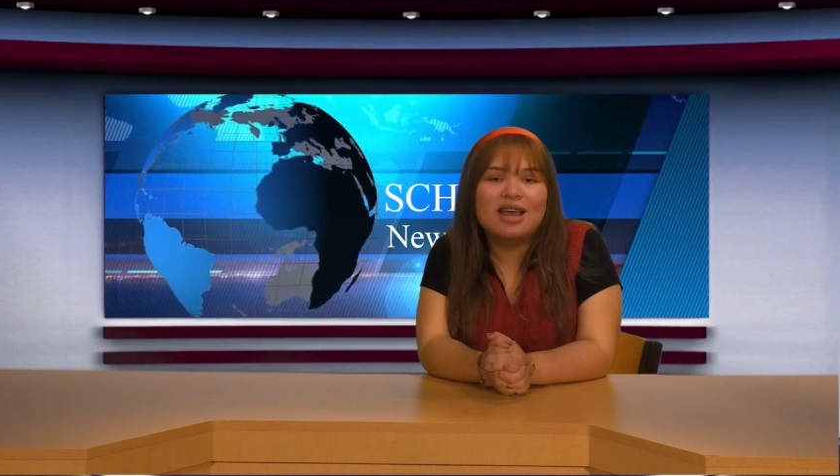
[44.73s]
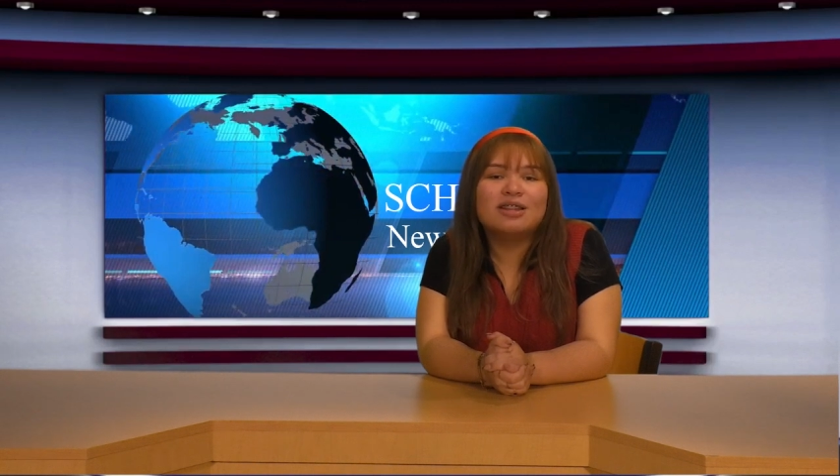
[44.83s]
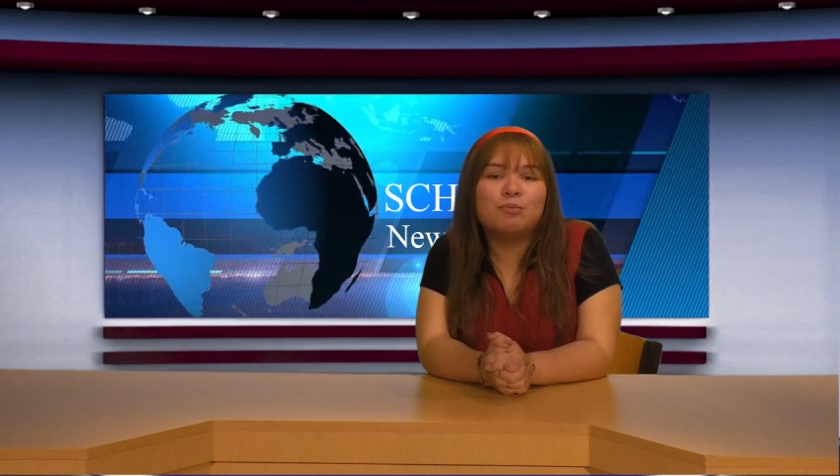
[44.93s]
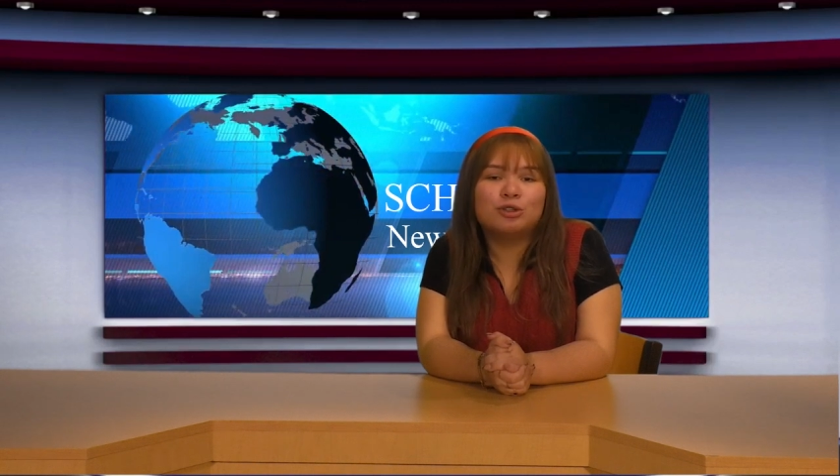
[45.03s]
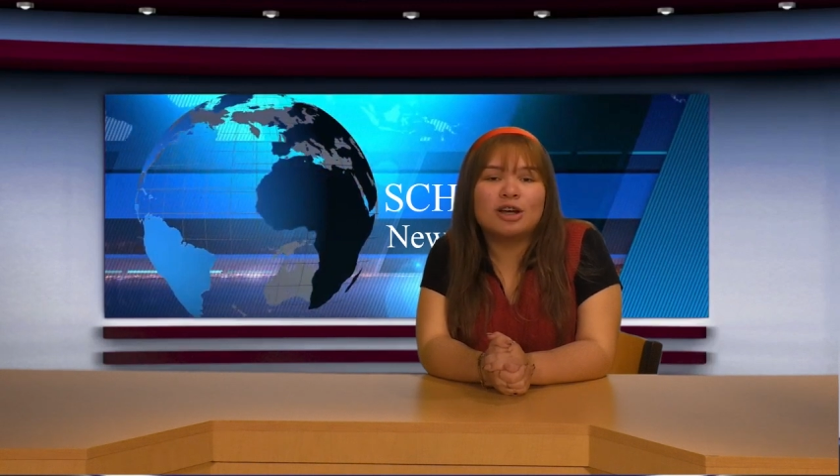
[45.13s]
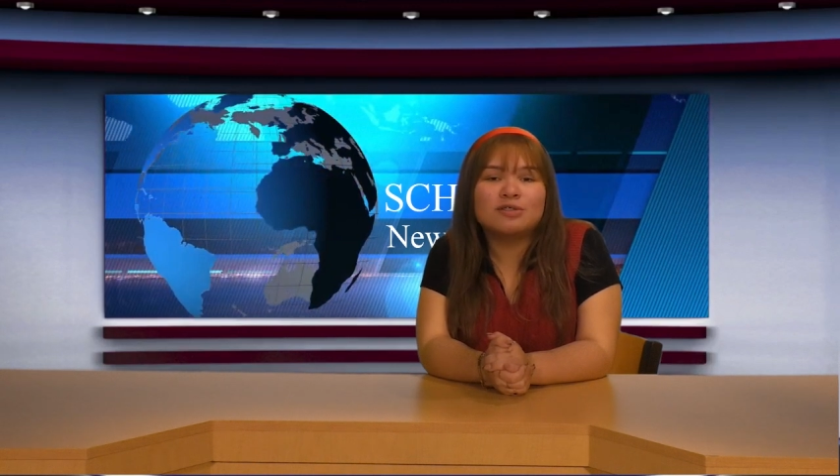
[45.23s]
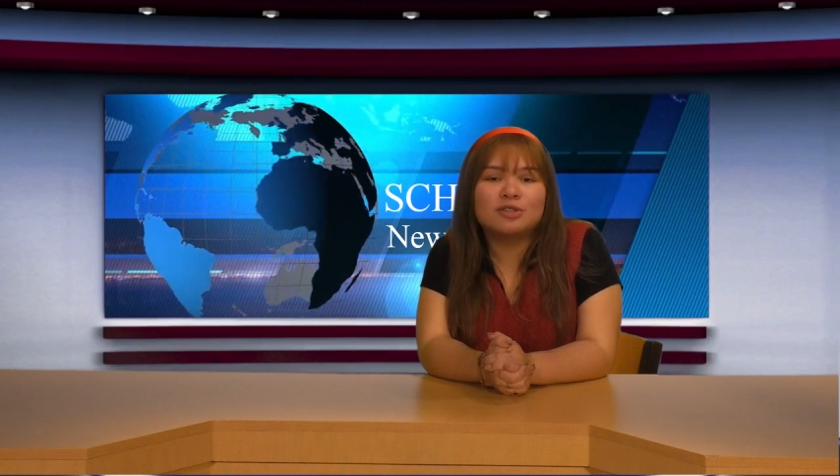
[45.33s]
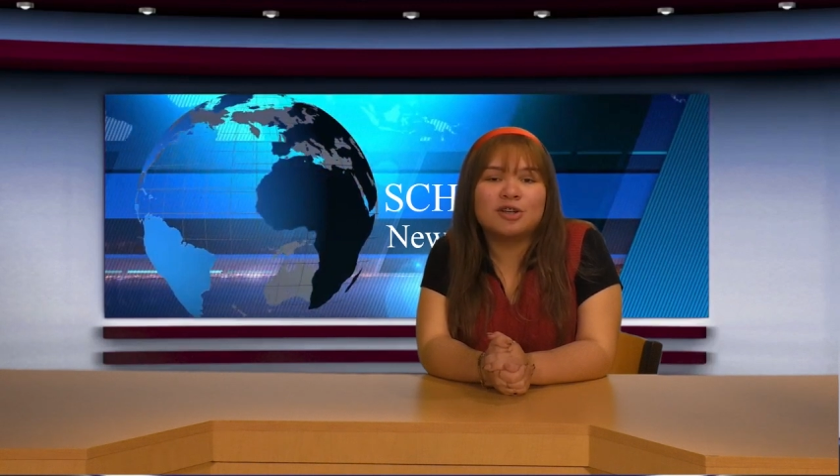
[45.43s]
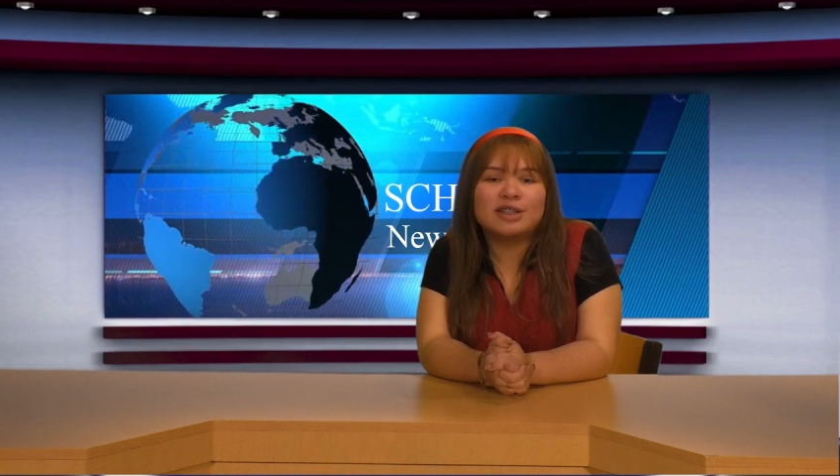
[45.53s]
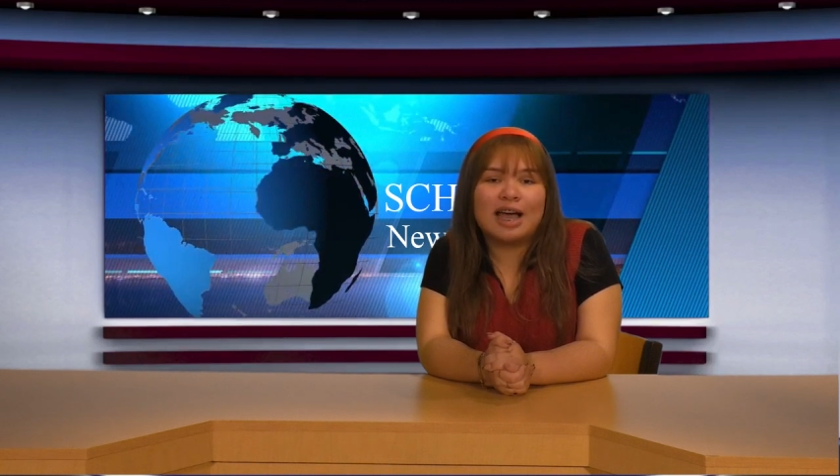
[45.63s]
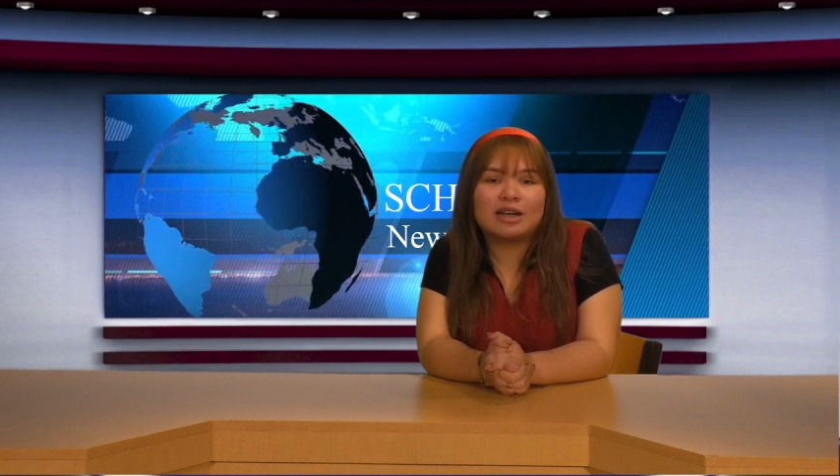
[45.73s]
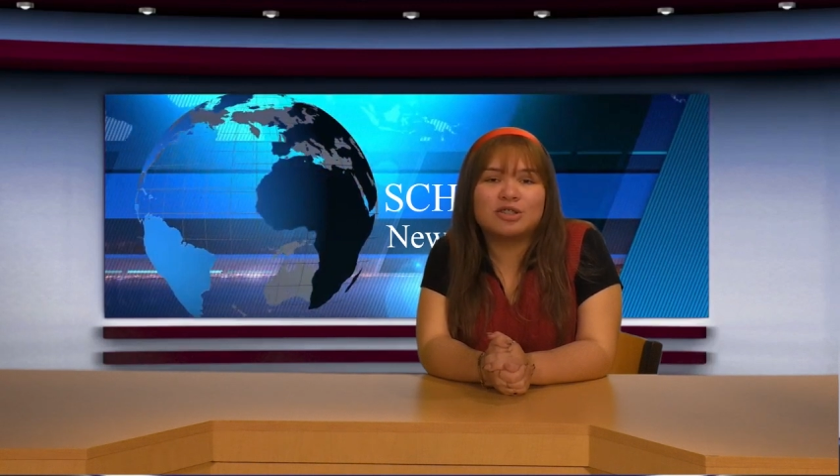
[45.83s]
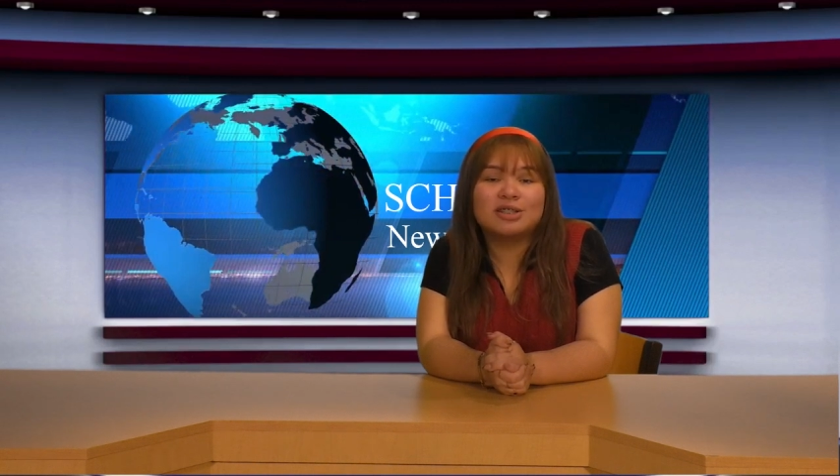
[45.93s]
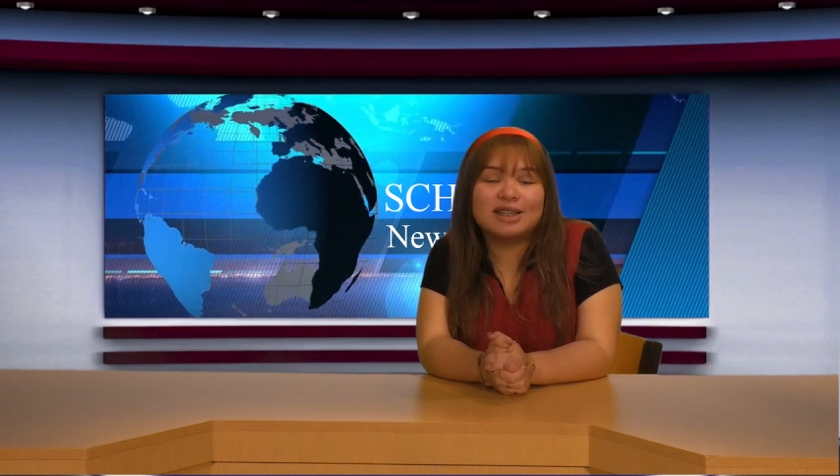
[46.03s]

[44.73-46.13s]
The Bulldogs return to action